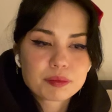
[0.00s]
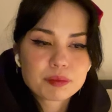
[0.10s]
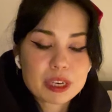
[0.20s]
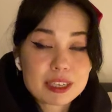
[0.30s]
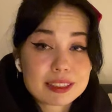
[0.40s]

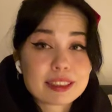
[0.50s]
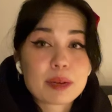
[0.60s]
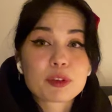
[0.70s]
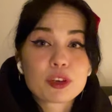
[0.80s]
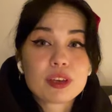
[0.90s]
because that's
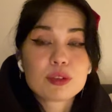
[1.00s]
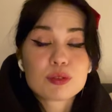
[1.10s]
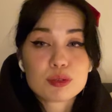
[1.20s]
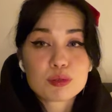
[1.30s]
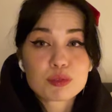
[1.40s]
something you need to
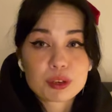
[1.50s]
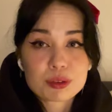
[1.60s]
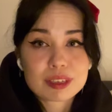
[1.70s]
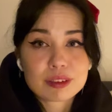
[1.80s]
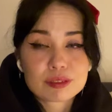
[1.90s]
do for
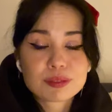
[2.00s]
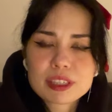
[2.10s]
yourself.